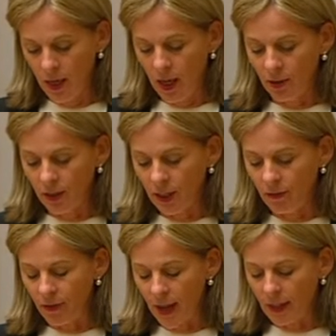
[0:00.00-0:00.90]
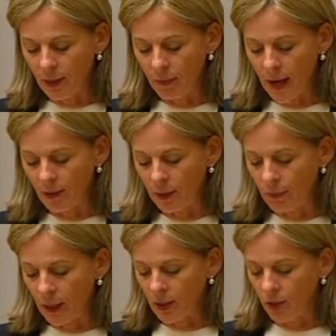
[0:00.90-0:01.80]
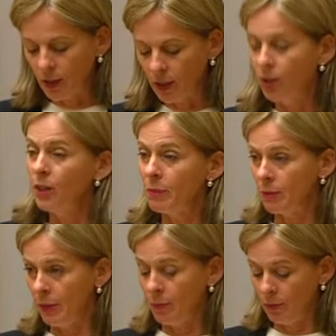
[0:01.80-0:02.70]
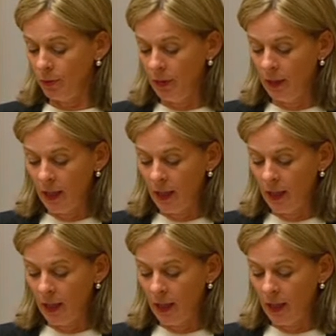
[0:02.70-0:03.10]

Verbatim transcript: I also give thanks and pay respects to our Yugambeh people,